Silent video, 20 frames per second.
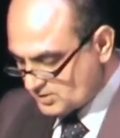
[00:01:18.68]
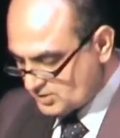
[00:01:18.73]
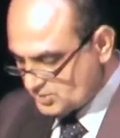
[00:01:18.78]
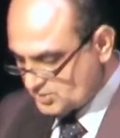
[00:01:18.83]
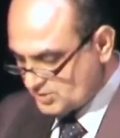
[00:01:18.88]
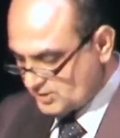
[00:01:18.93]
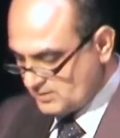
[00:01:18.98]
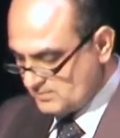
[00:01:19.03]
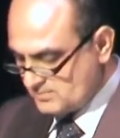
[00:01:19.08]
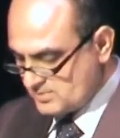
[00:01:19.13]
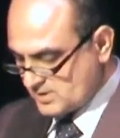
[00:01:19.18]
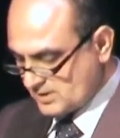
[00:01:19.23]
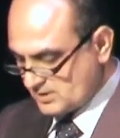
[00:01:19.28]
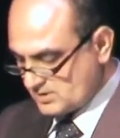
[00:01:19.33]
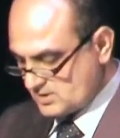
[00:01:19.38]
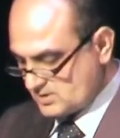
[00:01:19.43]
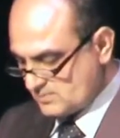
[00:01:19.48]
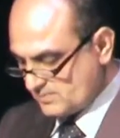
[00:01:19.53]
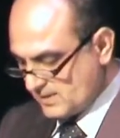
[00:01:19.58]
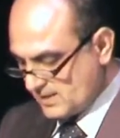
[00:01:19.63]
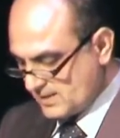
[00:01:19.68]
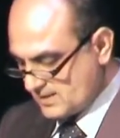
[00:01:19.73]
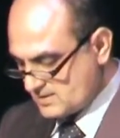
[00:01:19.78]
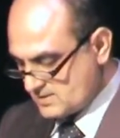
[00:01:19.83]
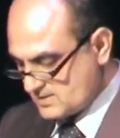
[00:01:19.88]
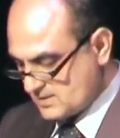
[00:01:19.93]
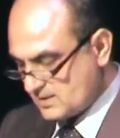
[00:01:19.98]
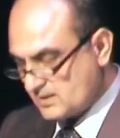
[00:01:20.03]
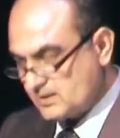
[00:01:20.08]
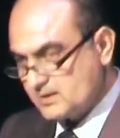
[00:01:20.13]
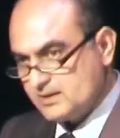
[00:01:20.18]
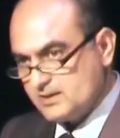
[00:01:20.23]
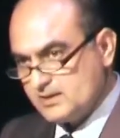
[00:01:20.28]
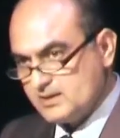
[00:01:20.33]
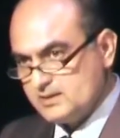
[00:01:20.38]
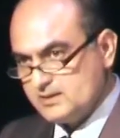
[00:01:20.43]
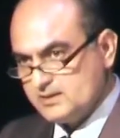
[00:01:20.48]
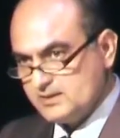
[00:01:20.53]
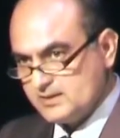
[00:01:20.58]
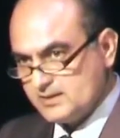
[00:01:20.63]
regimes such as Pakistan
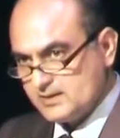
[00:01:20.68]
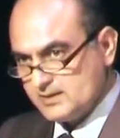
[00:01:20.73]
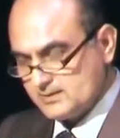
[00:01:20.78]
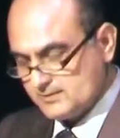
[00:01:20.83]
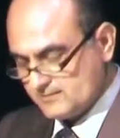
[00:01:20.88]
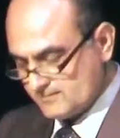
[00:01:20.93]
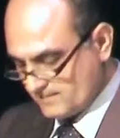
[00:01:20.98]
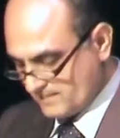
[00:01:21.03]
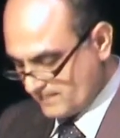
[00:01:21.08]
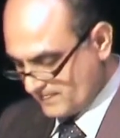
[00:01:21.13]
and Iran.